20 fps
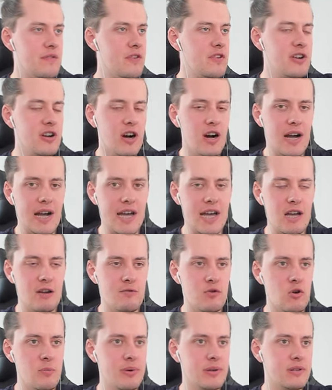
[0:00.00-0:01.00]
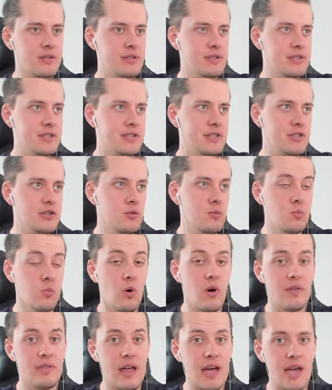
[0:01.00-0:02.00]
Very high aero because you
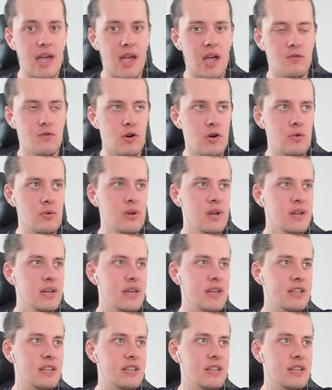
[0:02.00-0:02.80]
want that aero